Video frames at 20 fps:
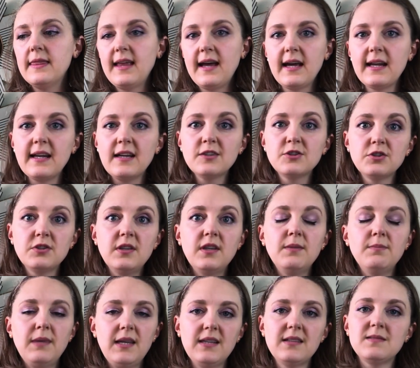that
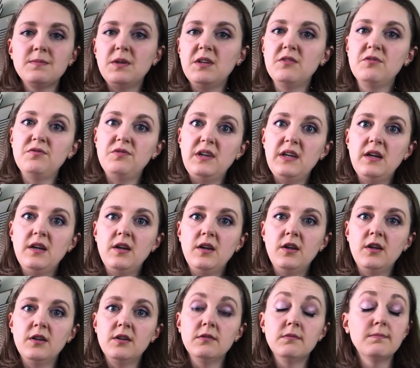actually makes me
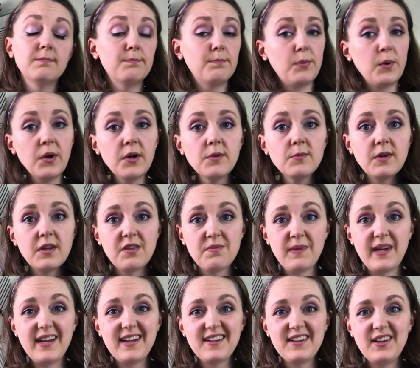feel bored with
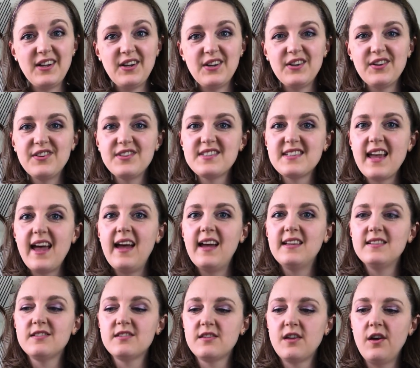my clothes,
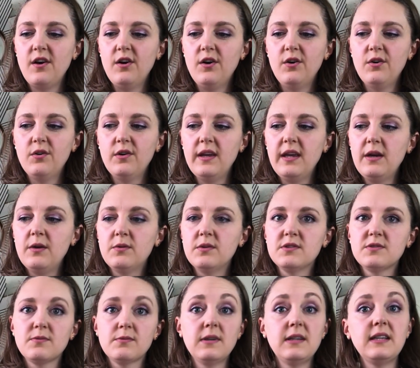and so it
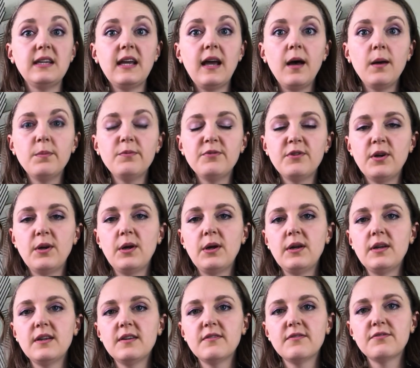was really
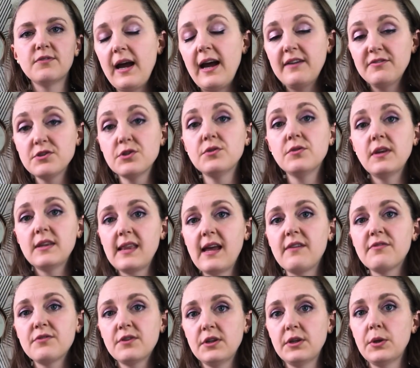helpful after doing
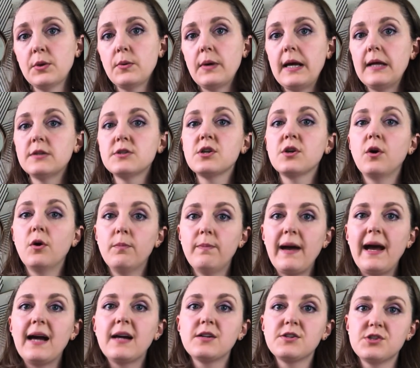that for a little while to go
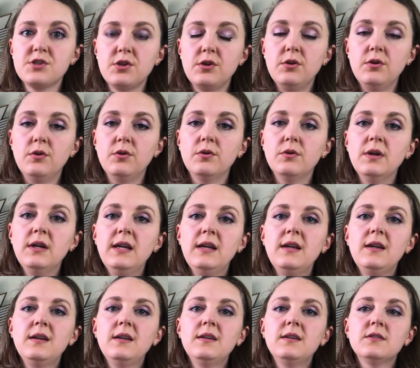back to
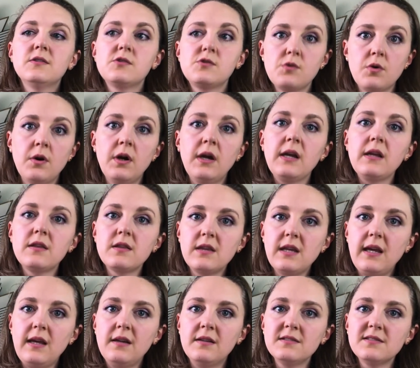storing
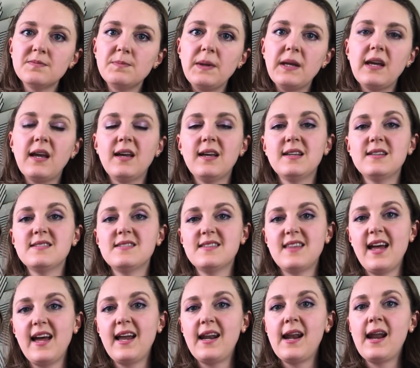things, because
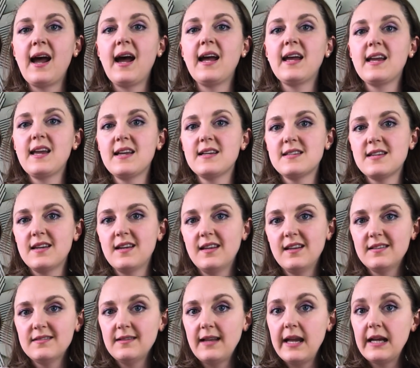then I get
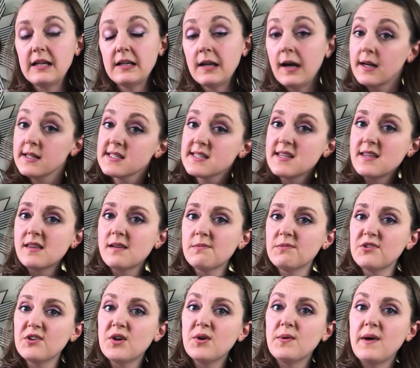to like not see
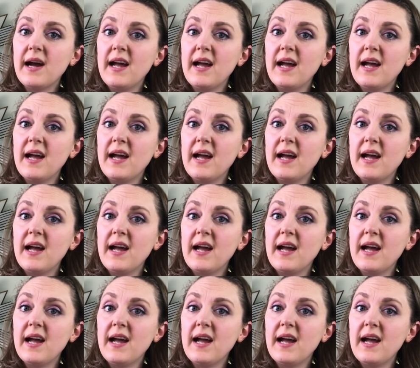them for a